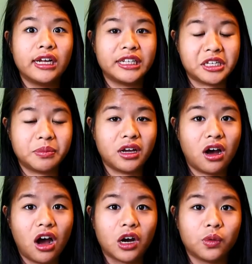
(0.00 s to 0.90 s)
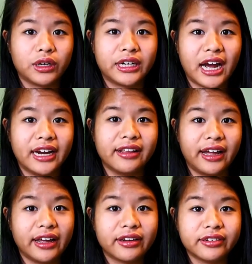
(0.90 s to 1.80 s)
it's going to be an awkward kind of
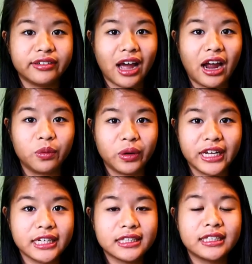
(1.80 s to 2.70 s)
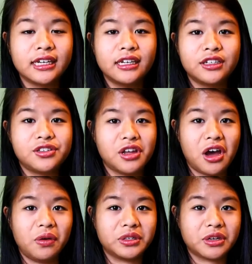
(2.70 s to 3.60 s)
like nine weeks,
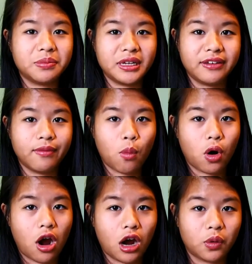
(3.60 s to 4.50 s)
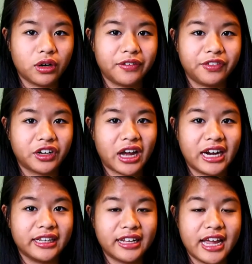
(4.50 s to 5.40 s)
so it's going to be even more awkward if you're
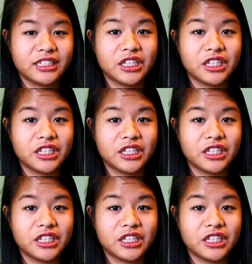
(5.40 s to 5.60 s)
kind of late.